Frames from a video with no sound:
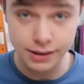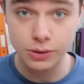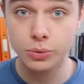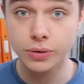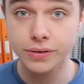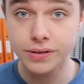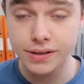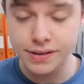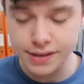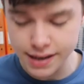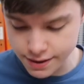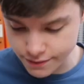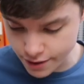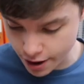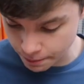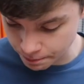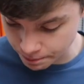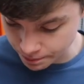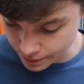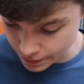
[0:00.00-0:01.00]
equal to
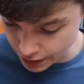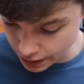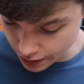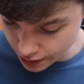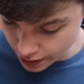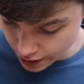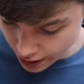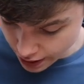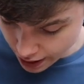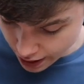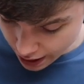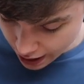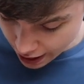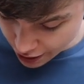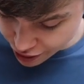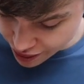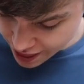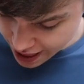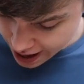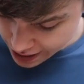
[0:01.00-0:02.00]
0.
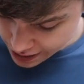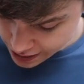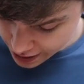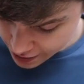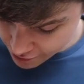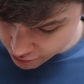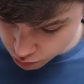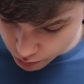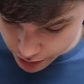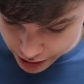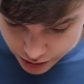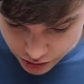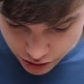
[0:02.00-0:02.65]
And then if we